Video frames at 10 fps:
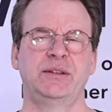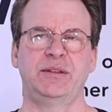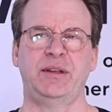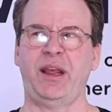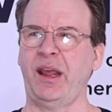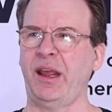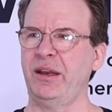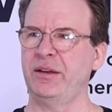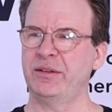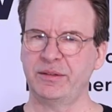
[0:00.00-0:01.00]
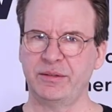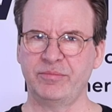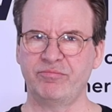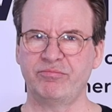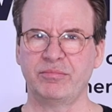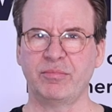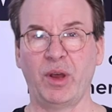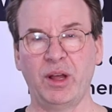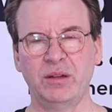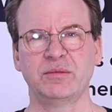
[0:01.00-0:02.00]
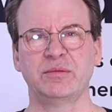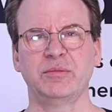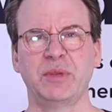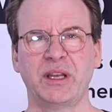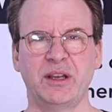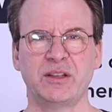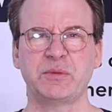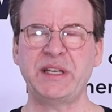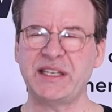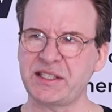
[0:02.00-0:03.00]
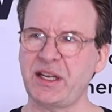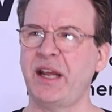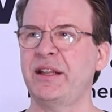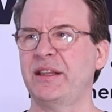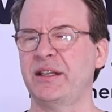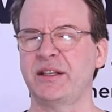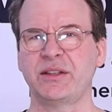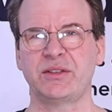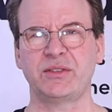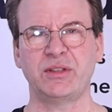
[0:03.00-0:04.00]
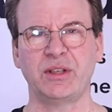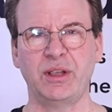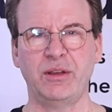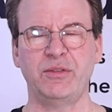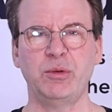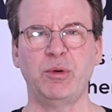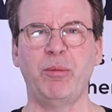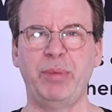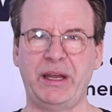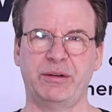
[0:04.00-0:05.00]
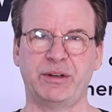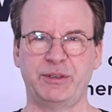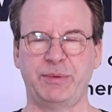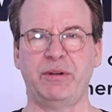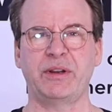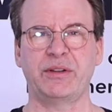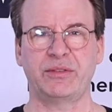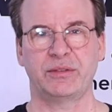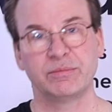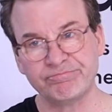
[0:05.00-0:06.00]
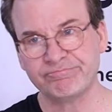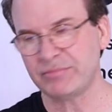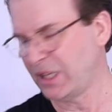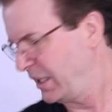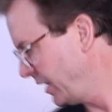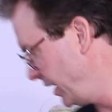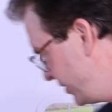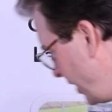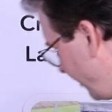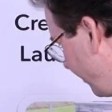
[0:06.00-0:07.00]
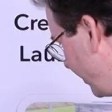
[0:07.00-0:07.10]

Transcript: And, well, because we design things to give you a better experience. Let's take, for